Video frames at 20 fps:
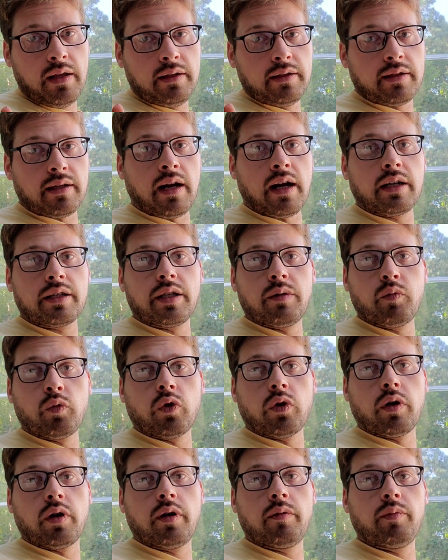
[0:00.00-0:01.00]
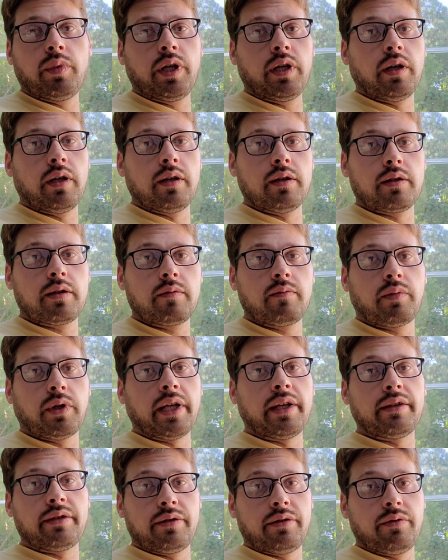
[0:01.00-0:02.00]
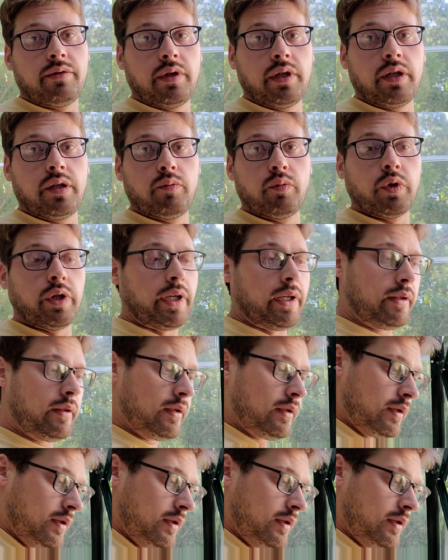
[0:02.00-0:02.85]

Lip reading: it's an oxymoron, because plants do need to breathe.